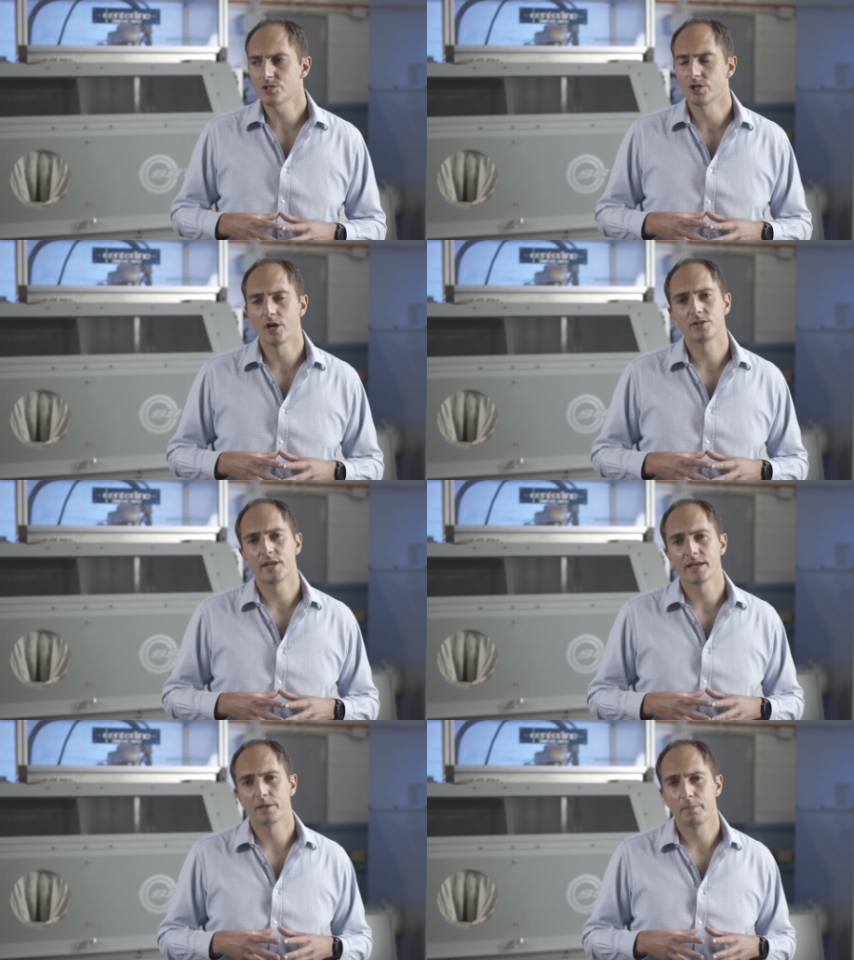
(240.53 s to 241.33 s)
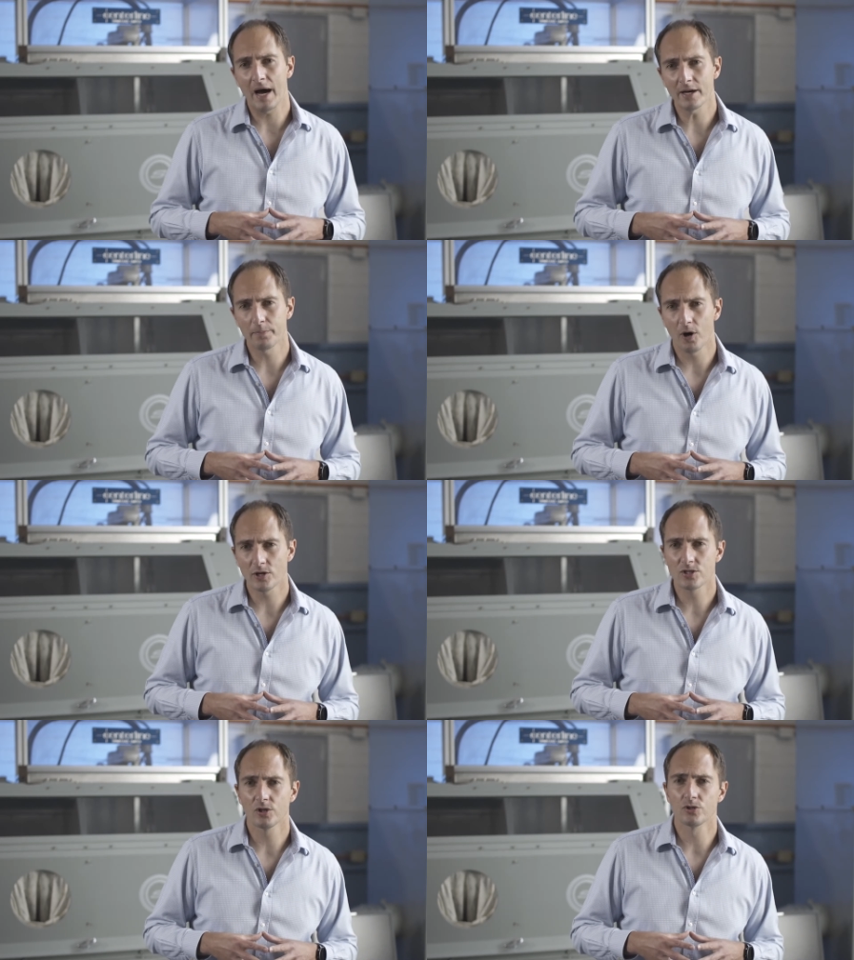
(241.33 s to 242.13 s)
to note that the powder
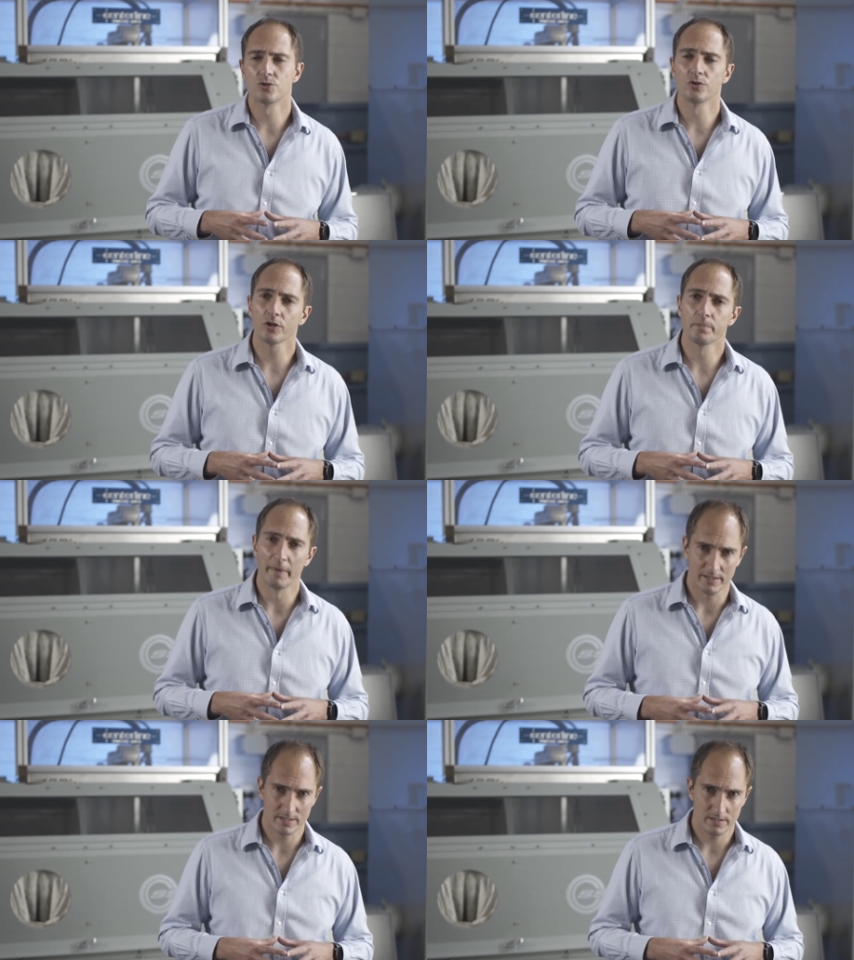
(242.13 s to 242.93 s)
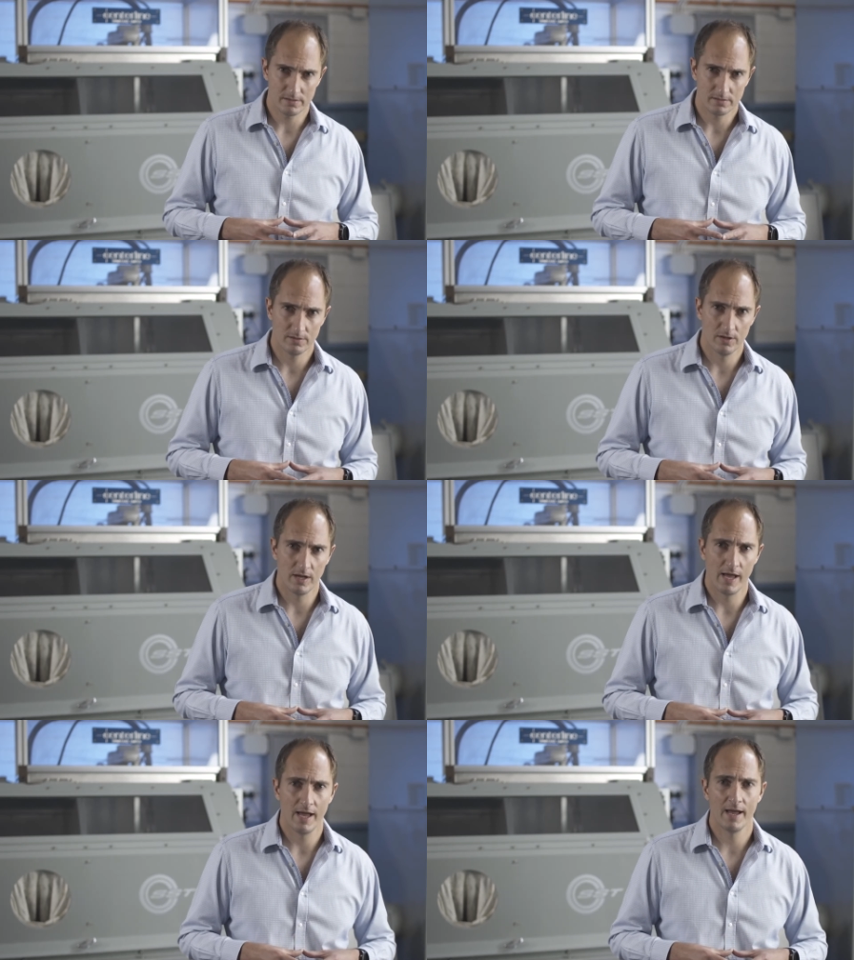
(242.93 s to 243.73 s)
particles do not melt.
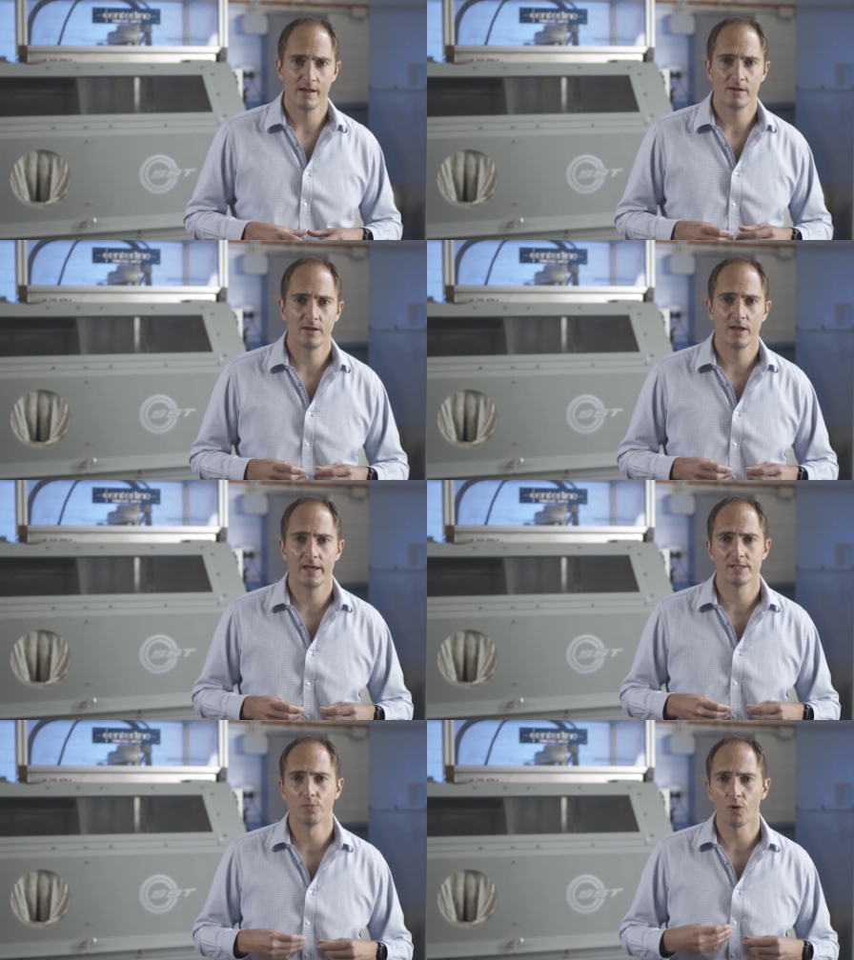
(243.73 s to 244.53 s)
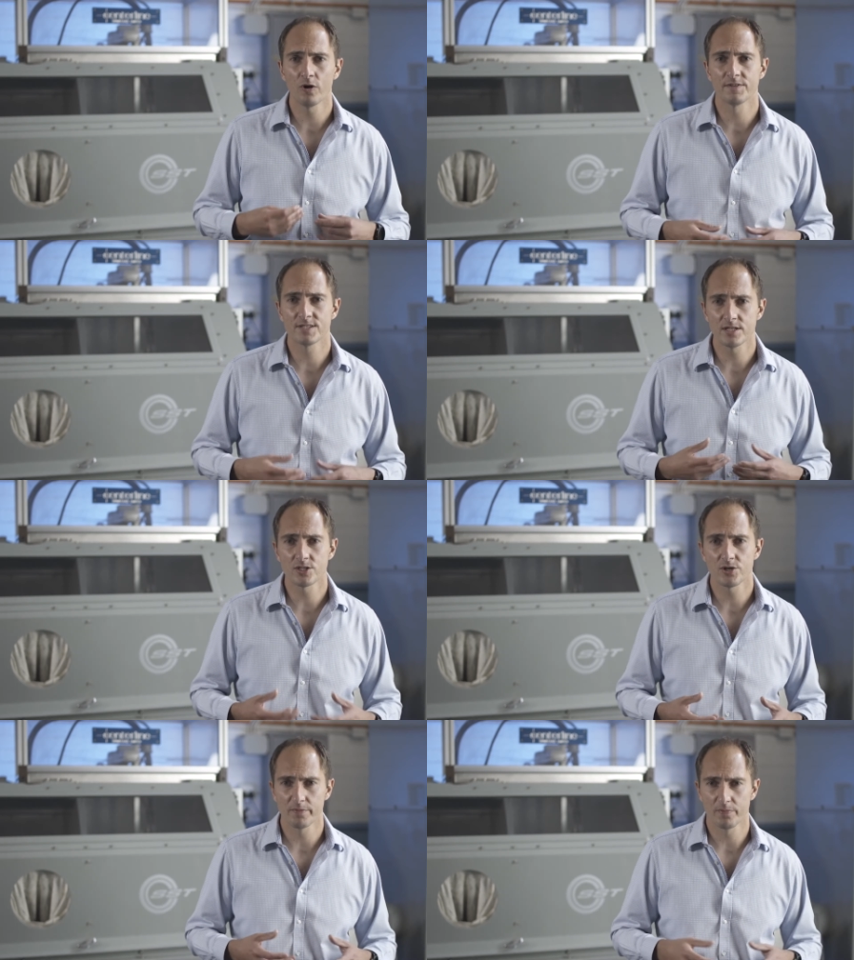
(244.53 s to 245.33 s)
Uh, it is more of a
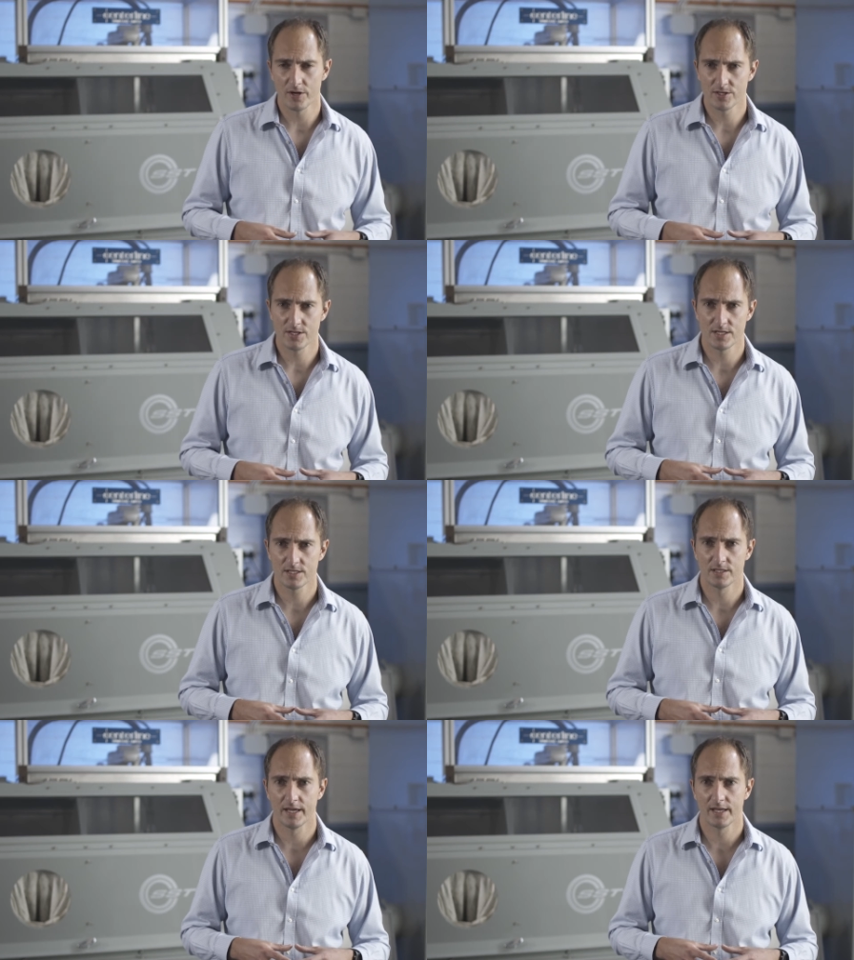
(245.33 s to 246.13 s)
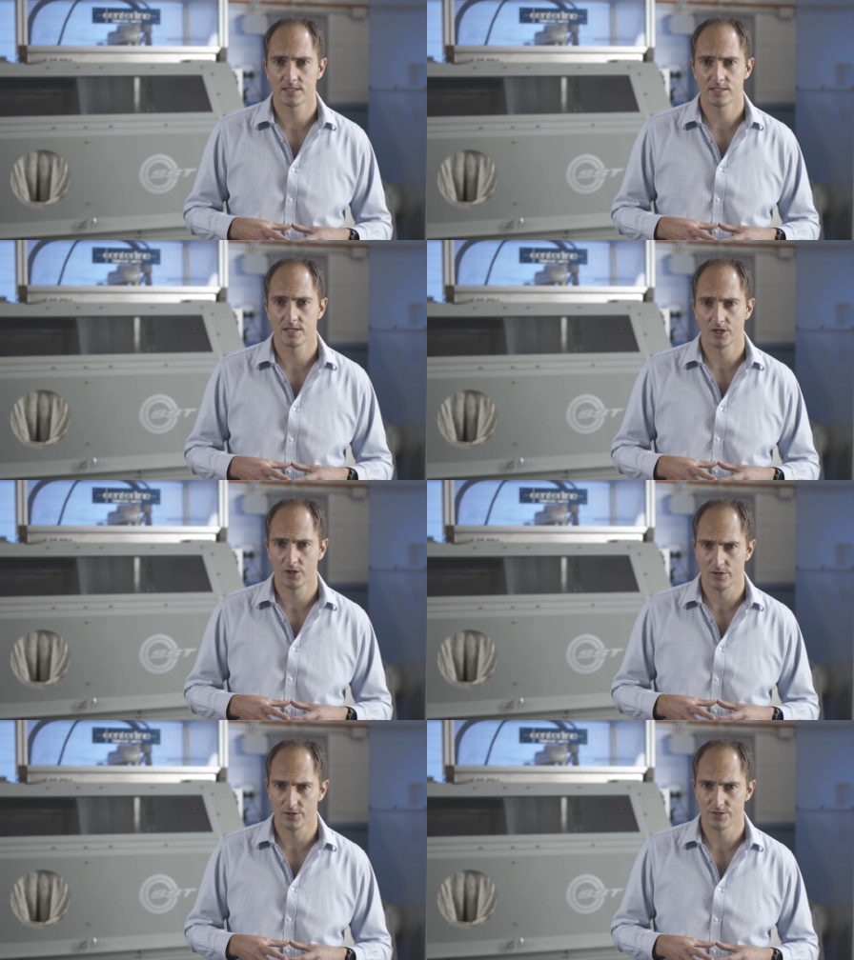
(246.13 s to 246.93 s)
sintering process that
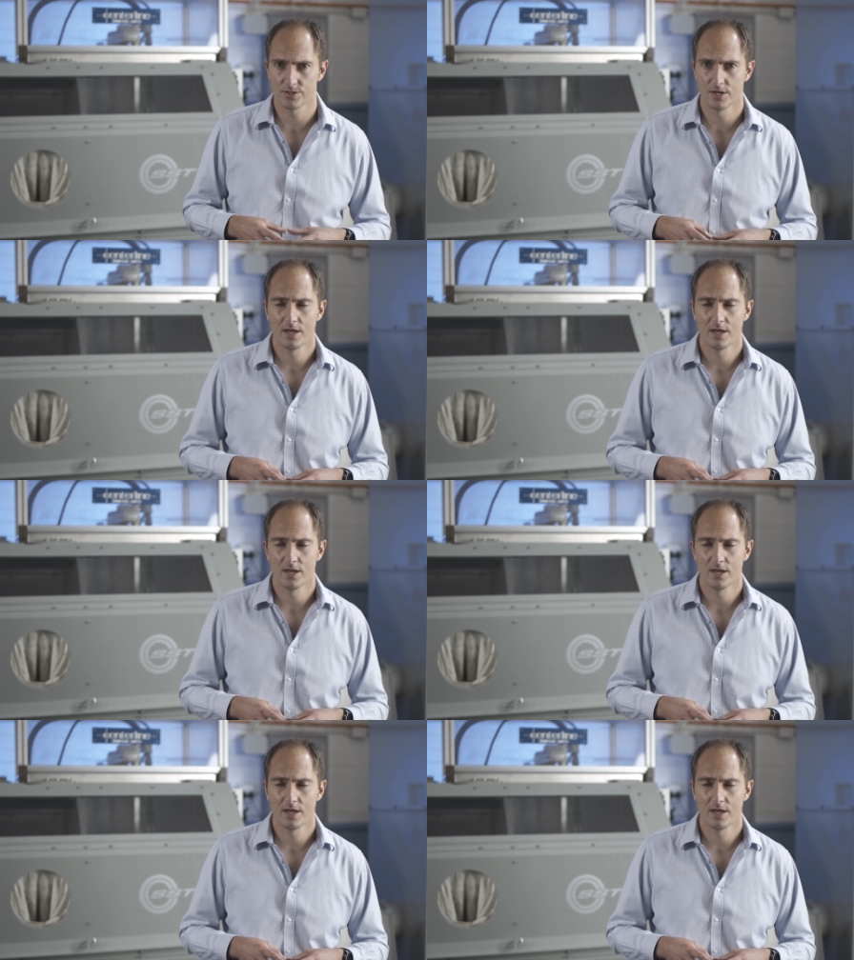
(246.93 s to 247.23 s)
occurs.